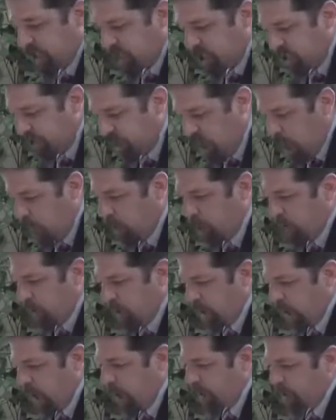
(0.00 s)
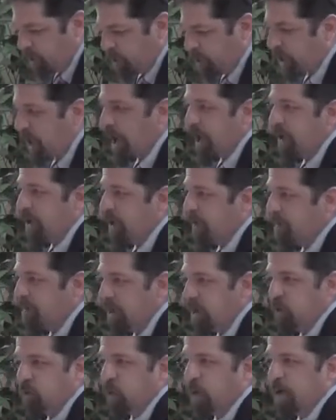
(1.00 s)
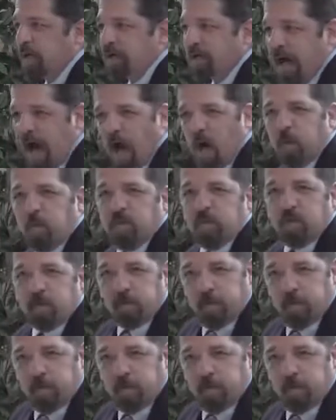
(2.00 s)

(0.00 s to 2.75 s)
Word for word: stone could understand it if these were endowed with a